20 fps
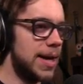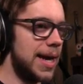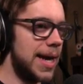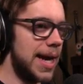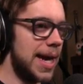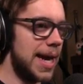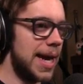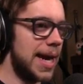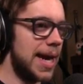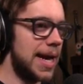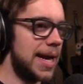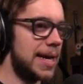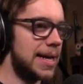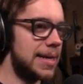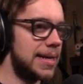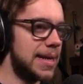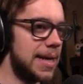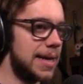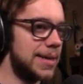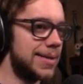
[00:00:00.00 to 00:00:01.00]

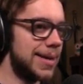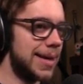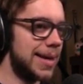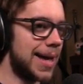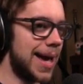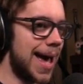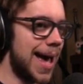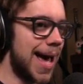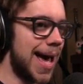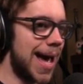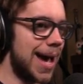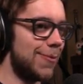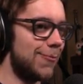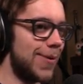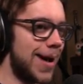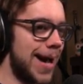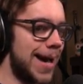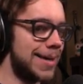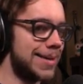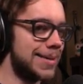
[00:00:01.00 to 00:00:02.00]
And he's like, uh,
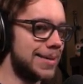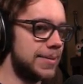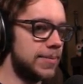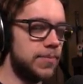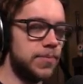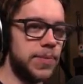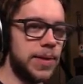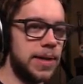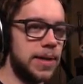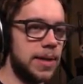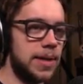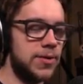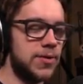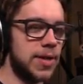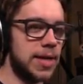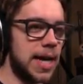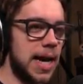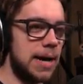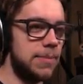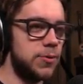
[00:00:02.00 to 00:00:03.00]
what? He's
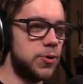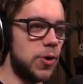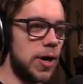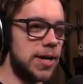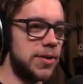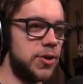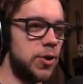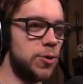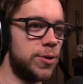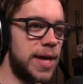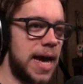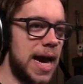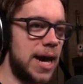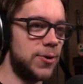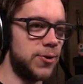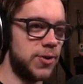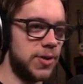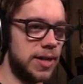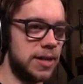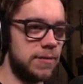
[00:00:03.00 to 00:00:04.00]
like, I'm trying
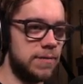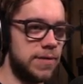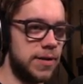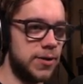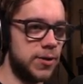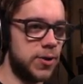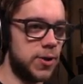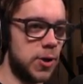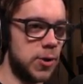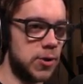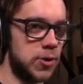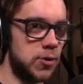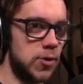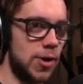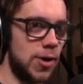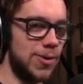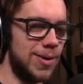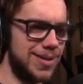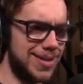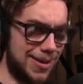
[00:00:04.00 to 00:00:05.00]
2000 and it feels so
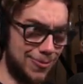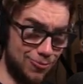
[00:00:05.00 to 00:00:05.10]
slow. It's like,